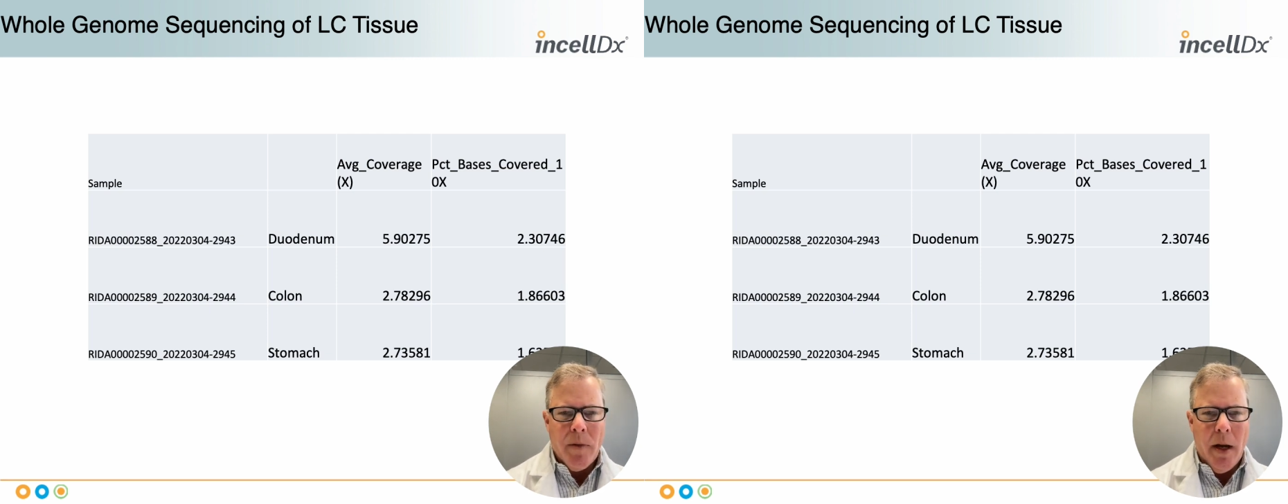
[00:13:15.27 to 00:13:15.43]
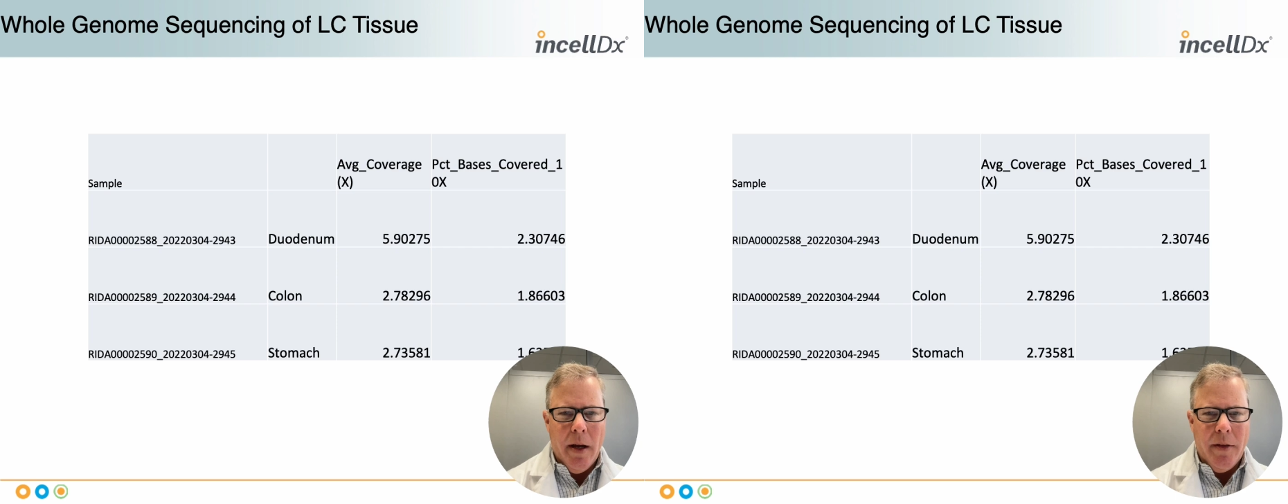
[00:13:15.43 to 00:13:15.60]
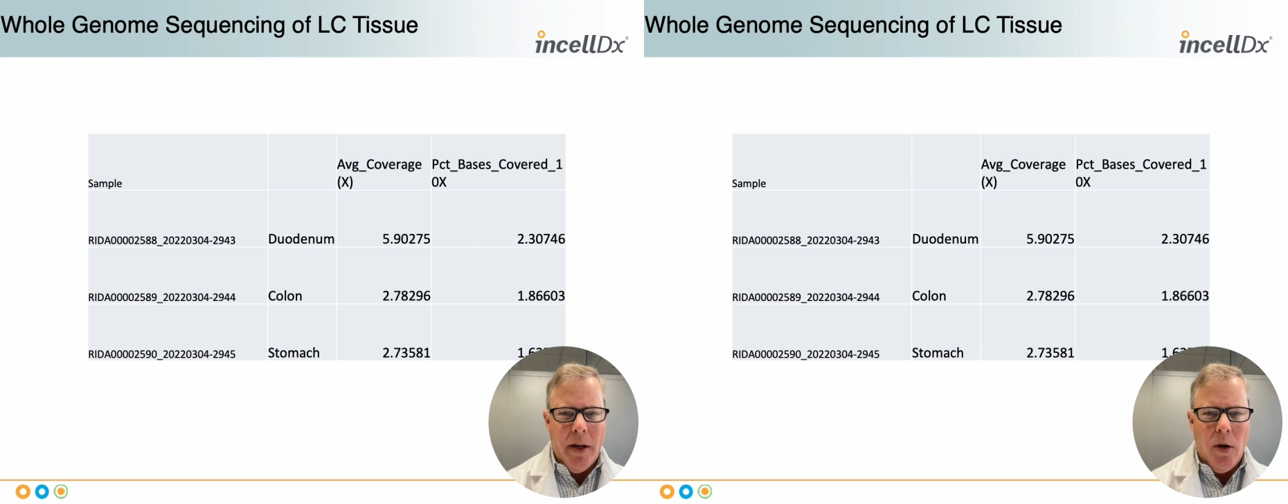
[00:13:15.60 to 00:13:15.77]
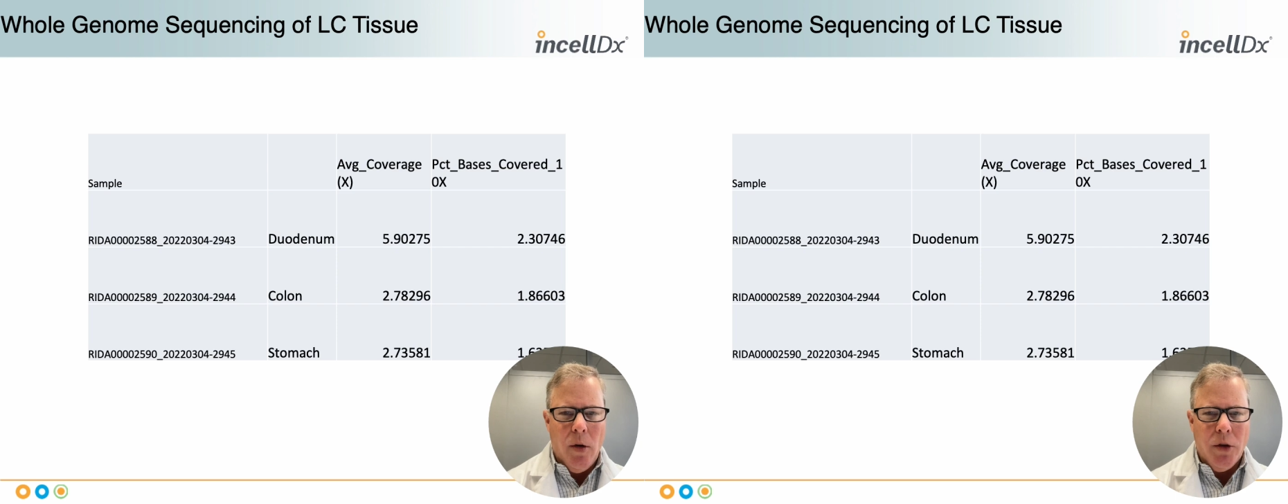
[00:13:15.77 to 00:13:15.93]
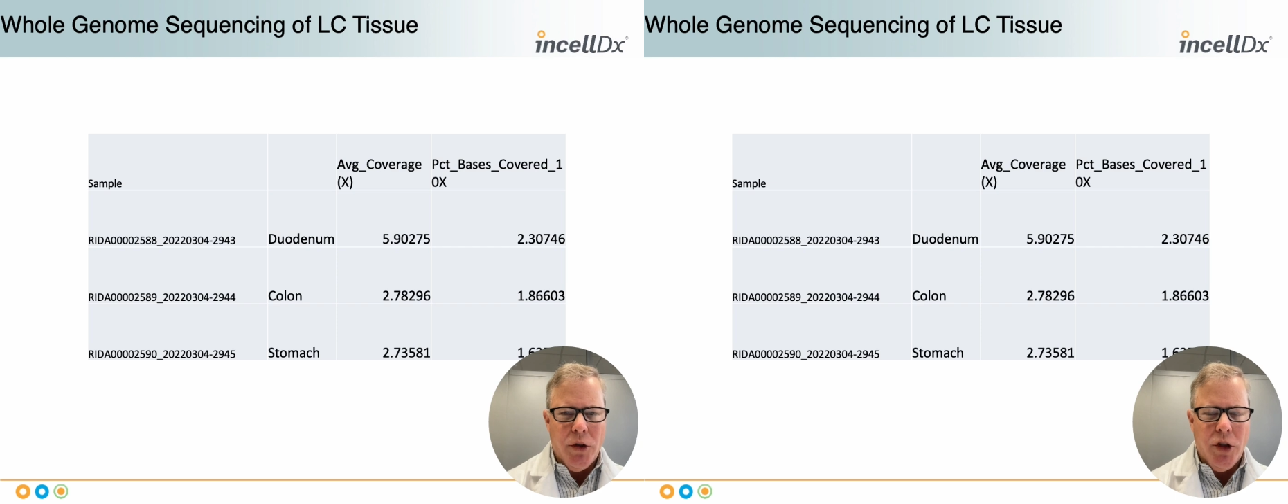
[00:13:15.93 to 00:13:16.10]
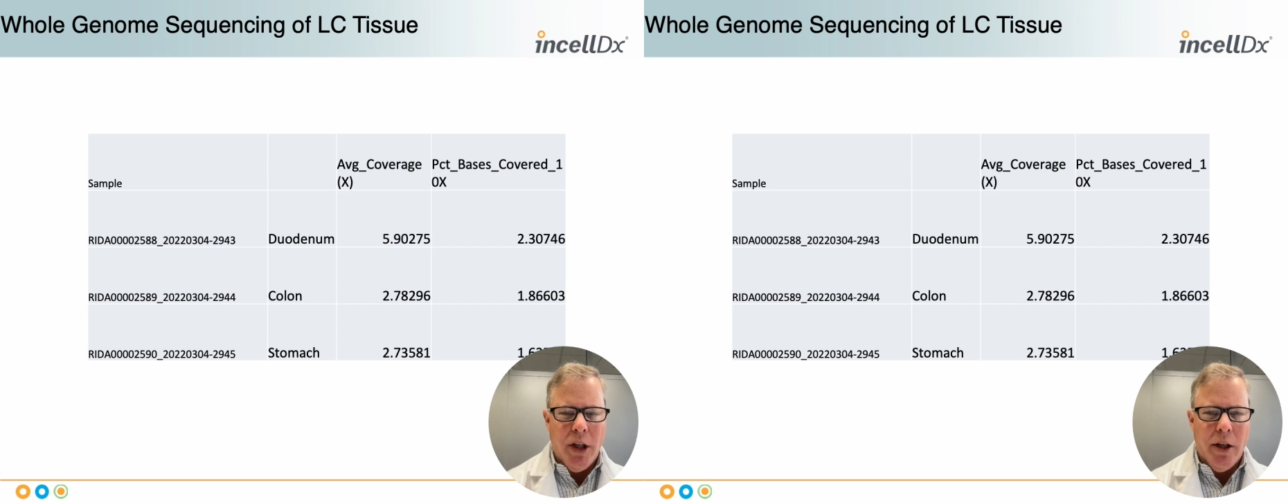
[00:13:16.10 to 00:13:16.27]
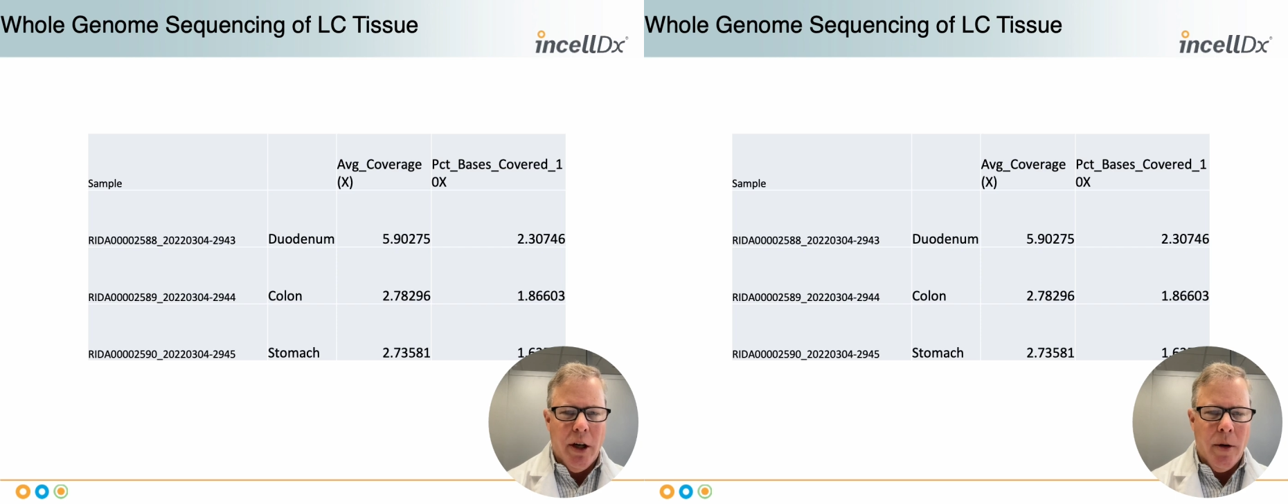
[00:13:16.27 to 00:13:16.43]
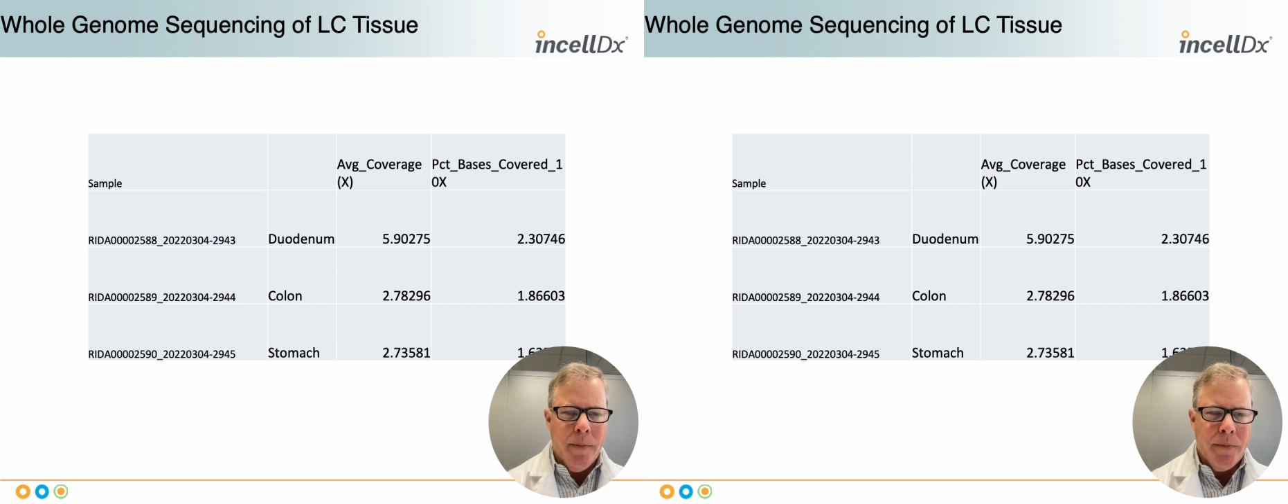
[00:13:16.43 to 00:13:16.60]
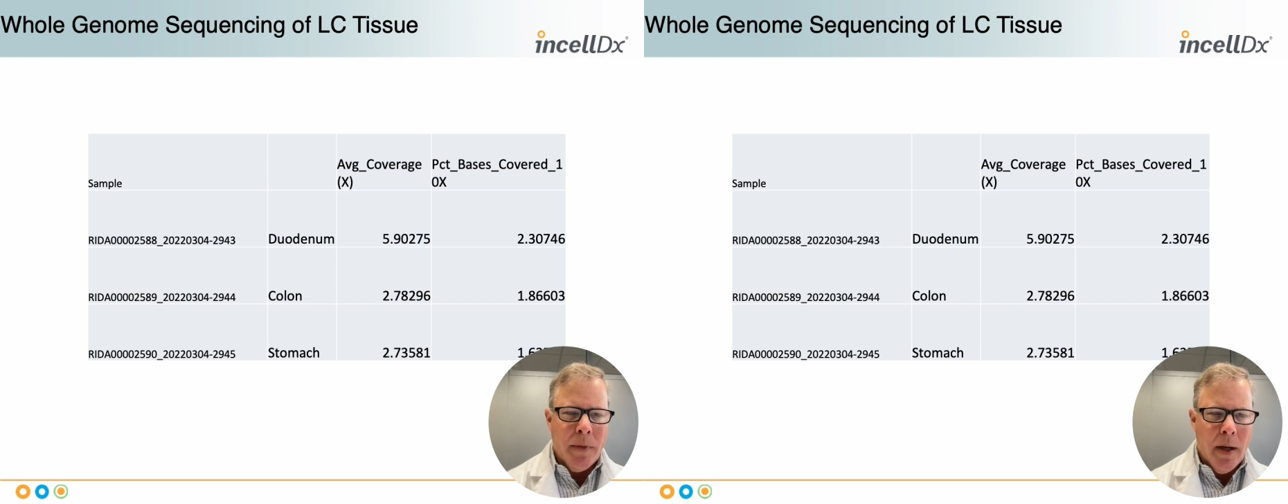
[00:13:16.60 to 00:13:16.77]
of the whole genome